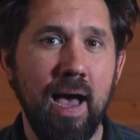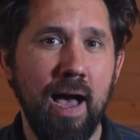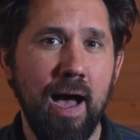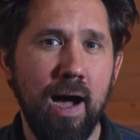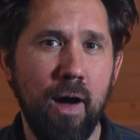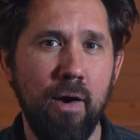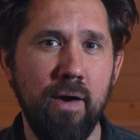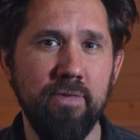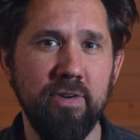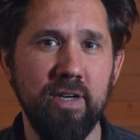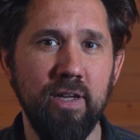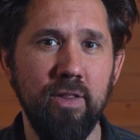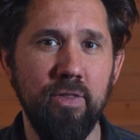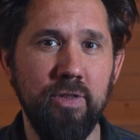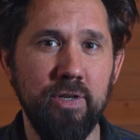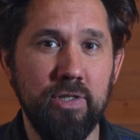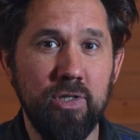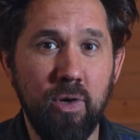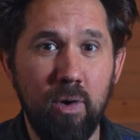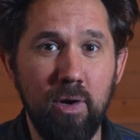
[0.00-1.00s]
However,
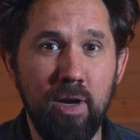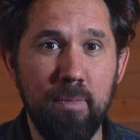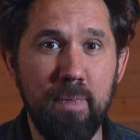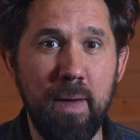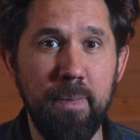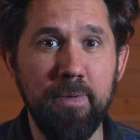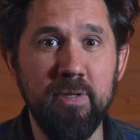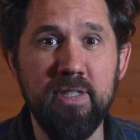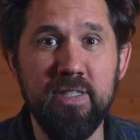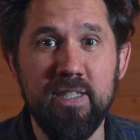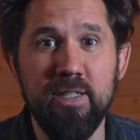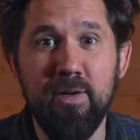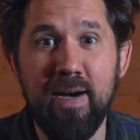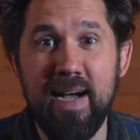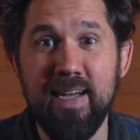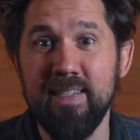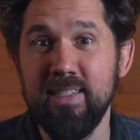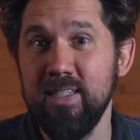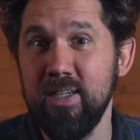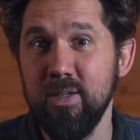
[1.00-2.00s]
the toilet paper still
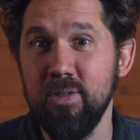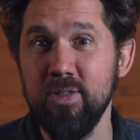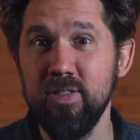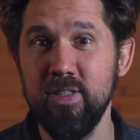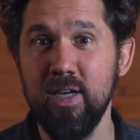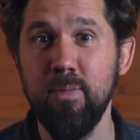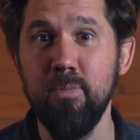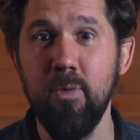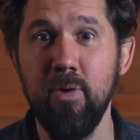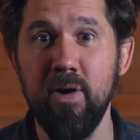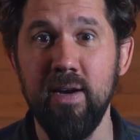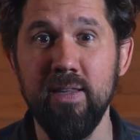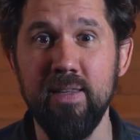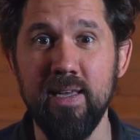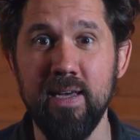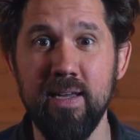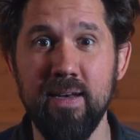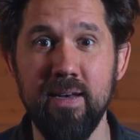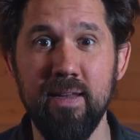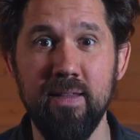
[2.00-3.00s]
has to go somewhere at the
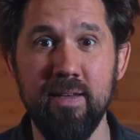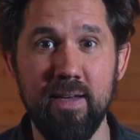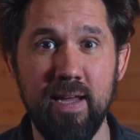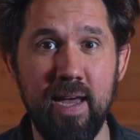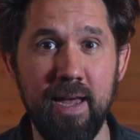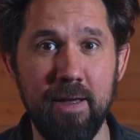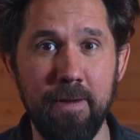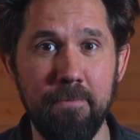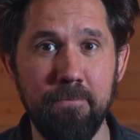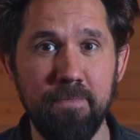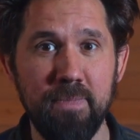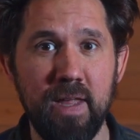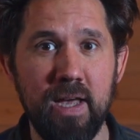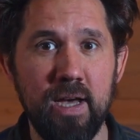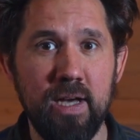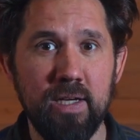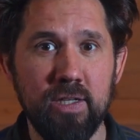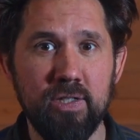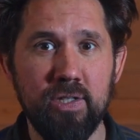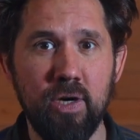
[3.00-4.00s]
end of the day.
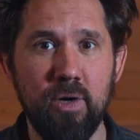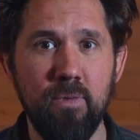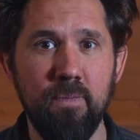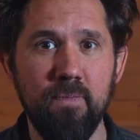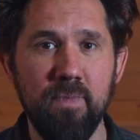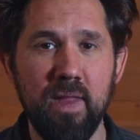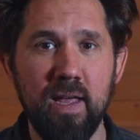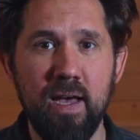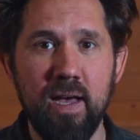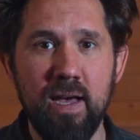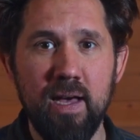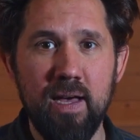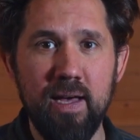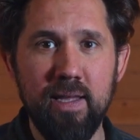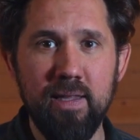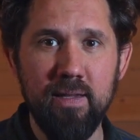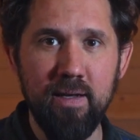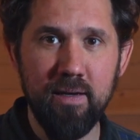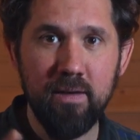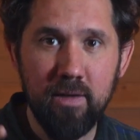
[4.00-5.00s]
So
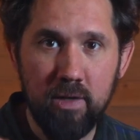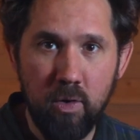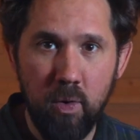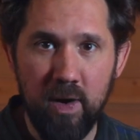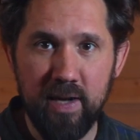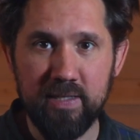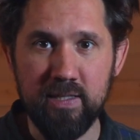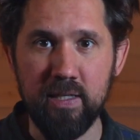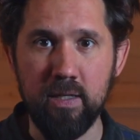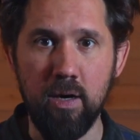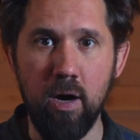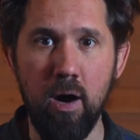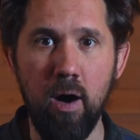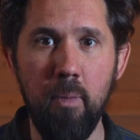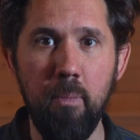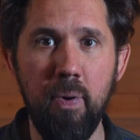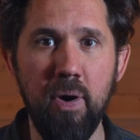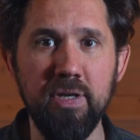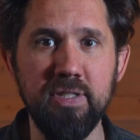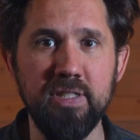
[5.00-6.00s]
in the
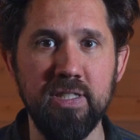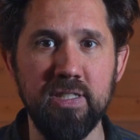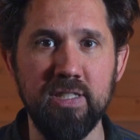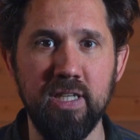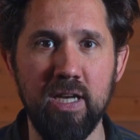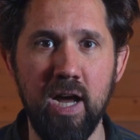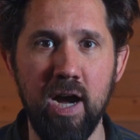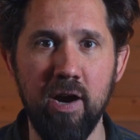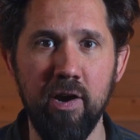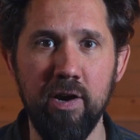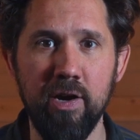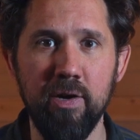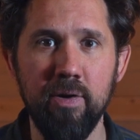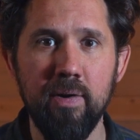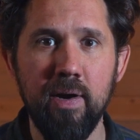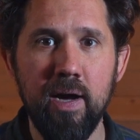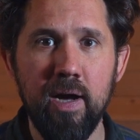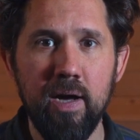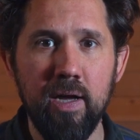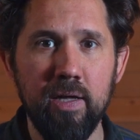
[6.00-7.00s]
quasi-composting scenario,
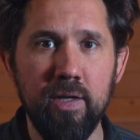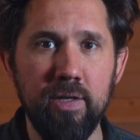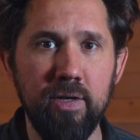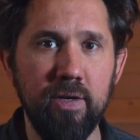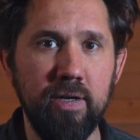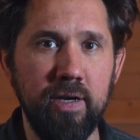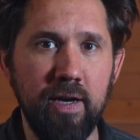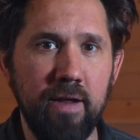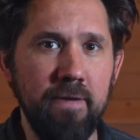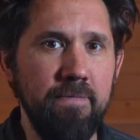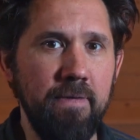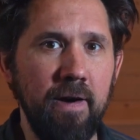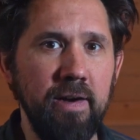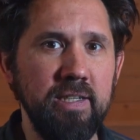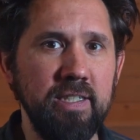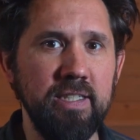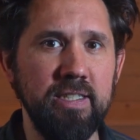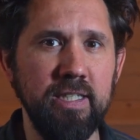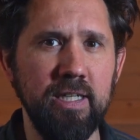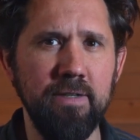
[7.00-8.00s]
you're going to find
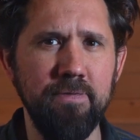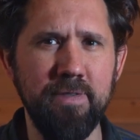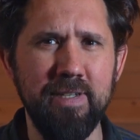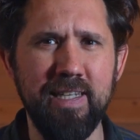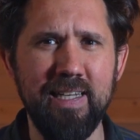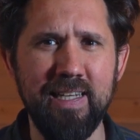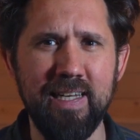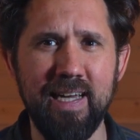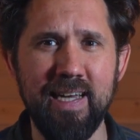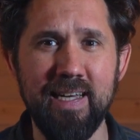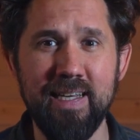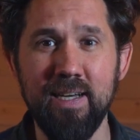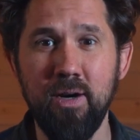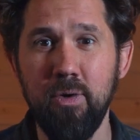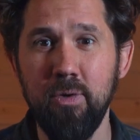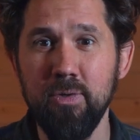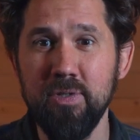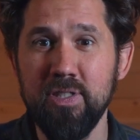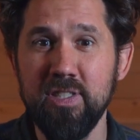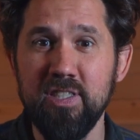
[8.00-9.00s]
yourself needing a
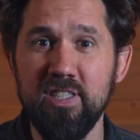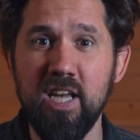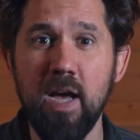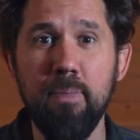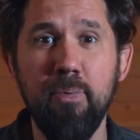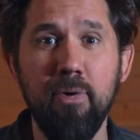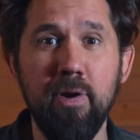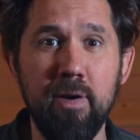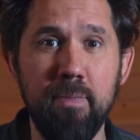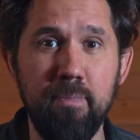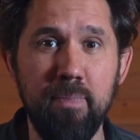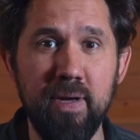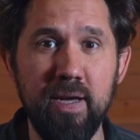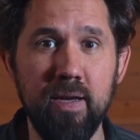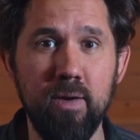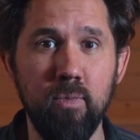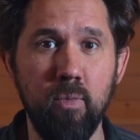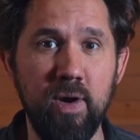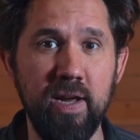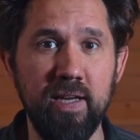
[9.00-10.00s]
whole separate
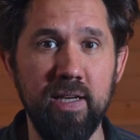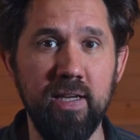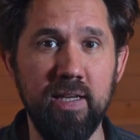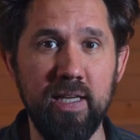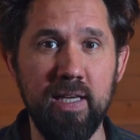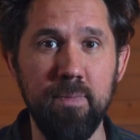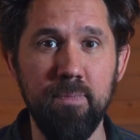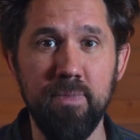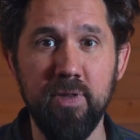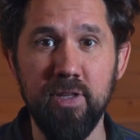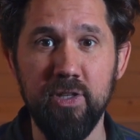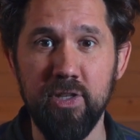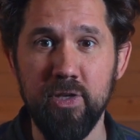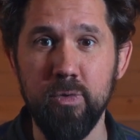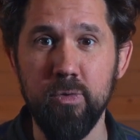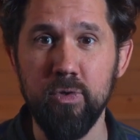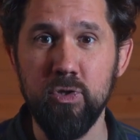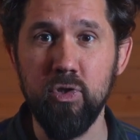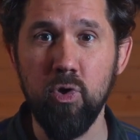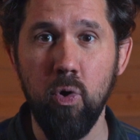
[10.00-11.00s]
bin where you can keep the
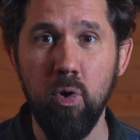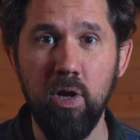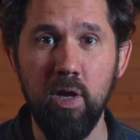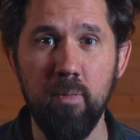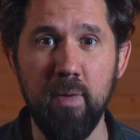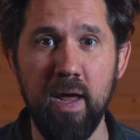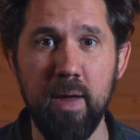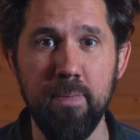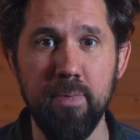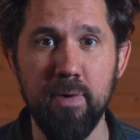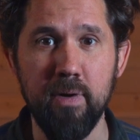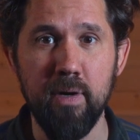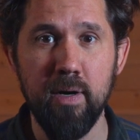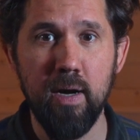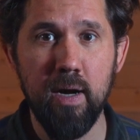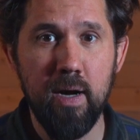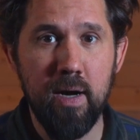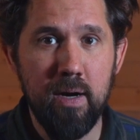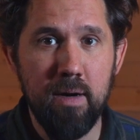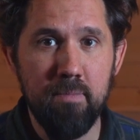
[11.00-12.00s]
used toilet paper.
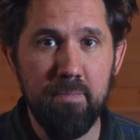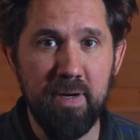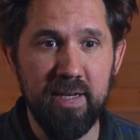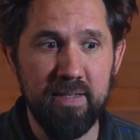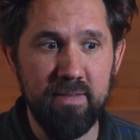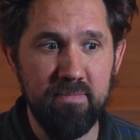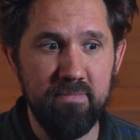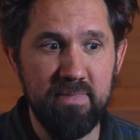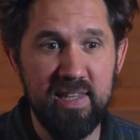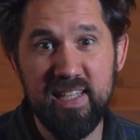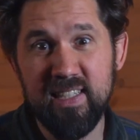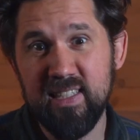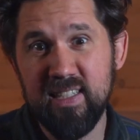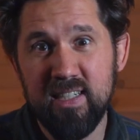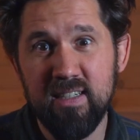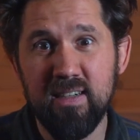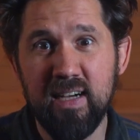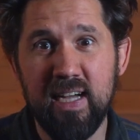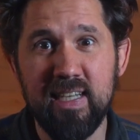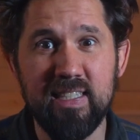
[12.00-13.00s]
But that
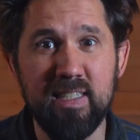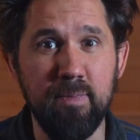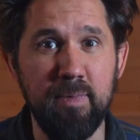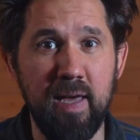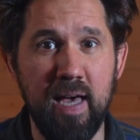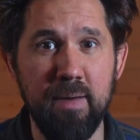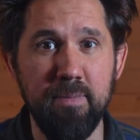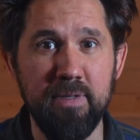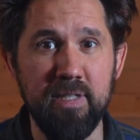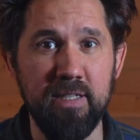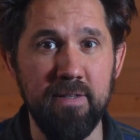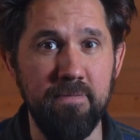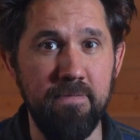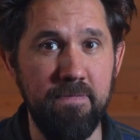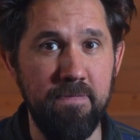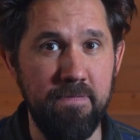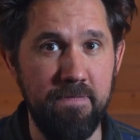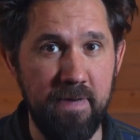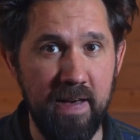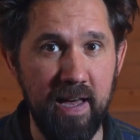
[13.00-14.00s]
still has to be emptied
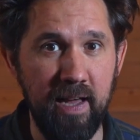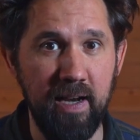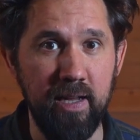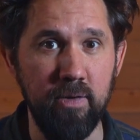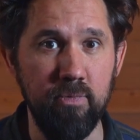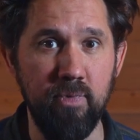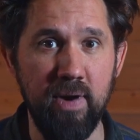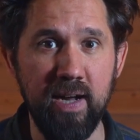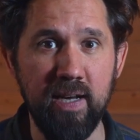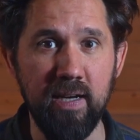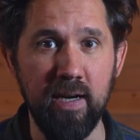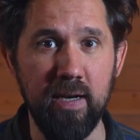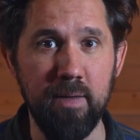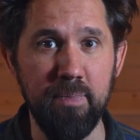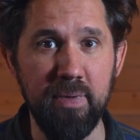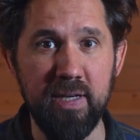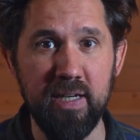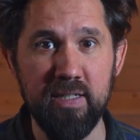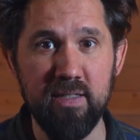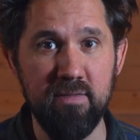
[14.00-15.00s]
fairly regularly
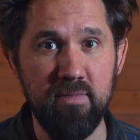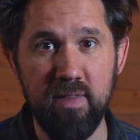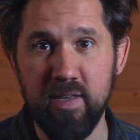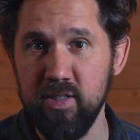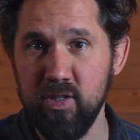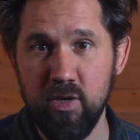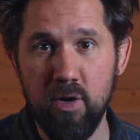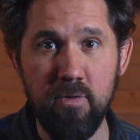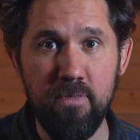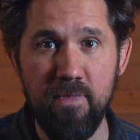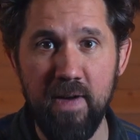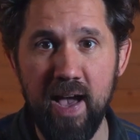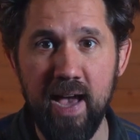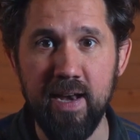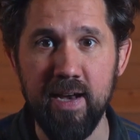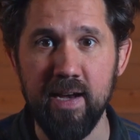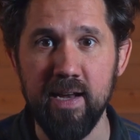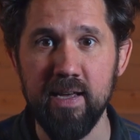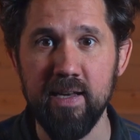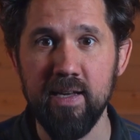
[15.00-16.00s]
because there's no fan
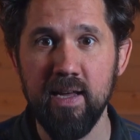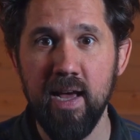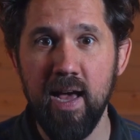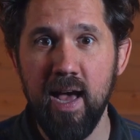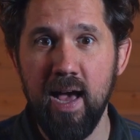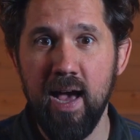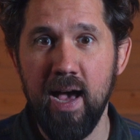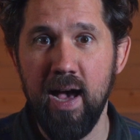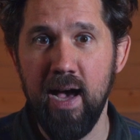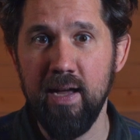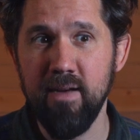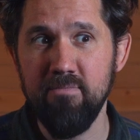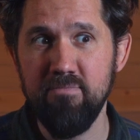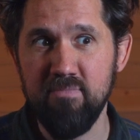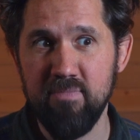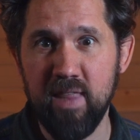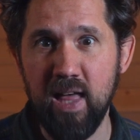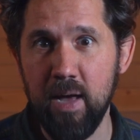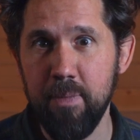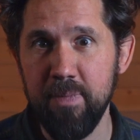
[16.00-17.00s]
in it. And
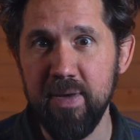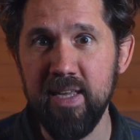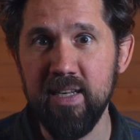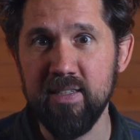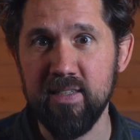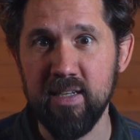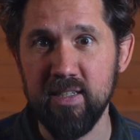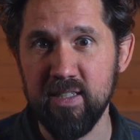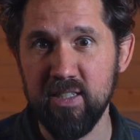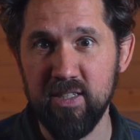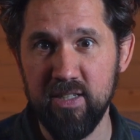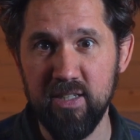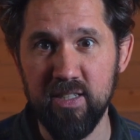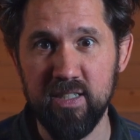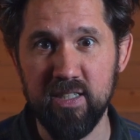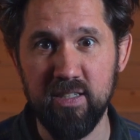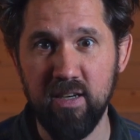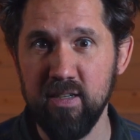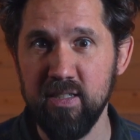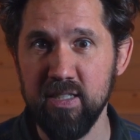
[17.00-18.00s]
that means that it's going to
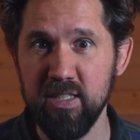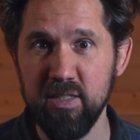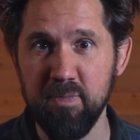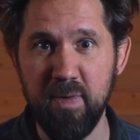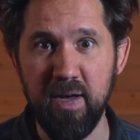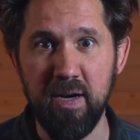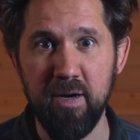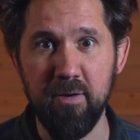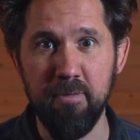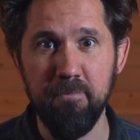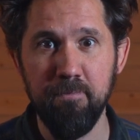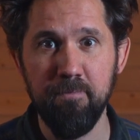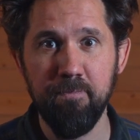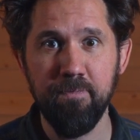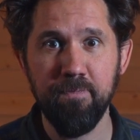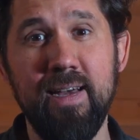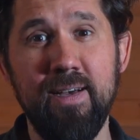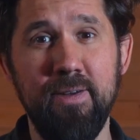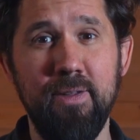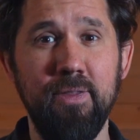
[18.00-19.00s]
start to smell.
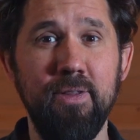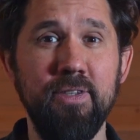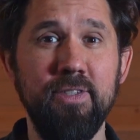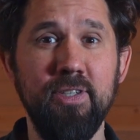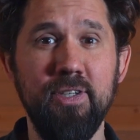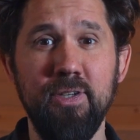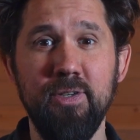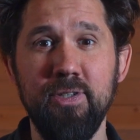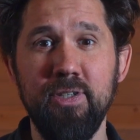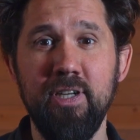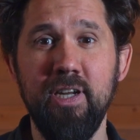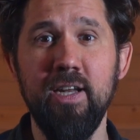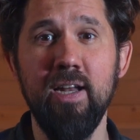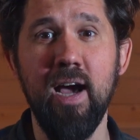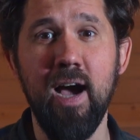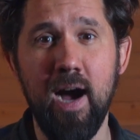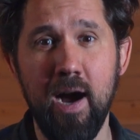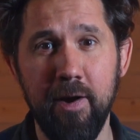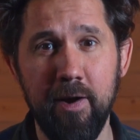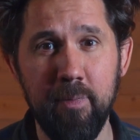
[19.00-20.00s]
Now, the solution, in
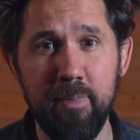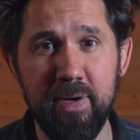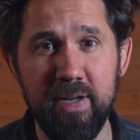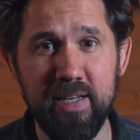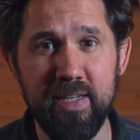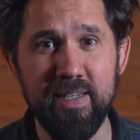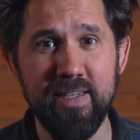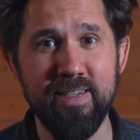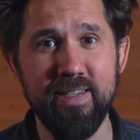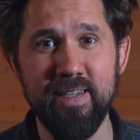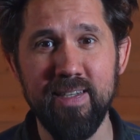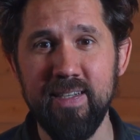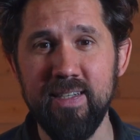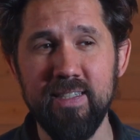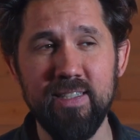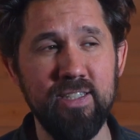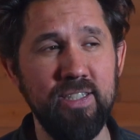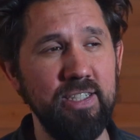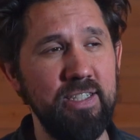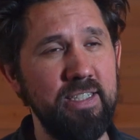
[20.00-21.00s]
our opinion,
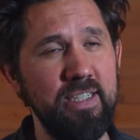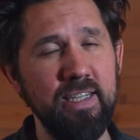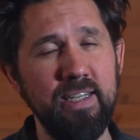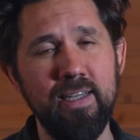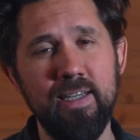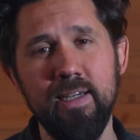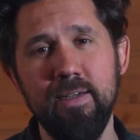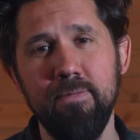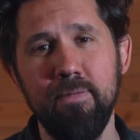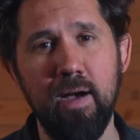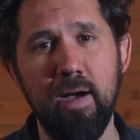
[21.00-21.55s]
is just to give